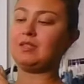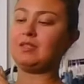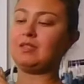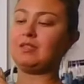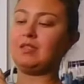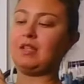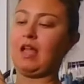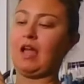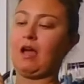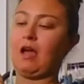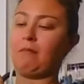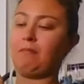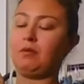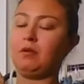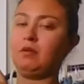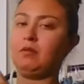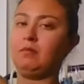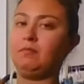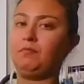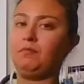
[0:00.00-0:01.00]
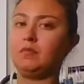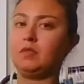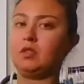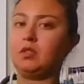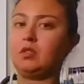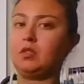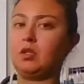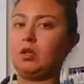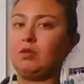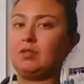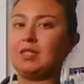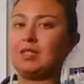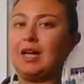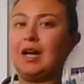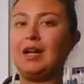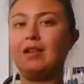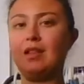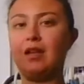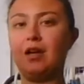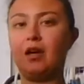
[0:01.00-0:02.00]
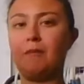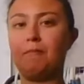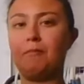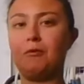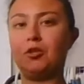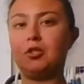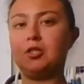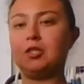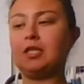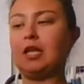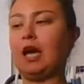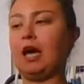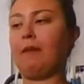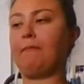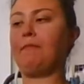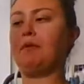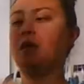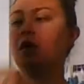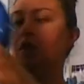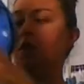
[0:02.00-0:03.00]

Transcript: a snap. So it's kind of like a pearl snap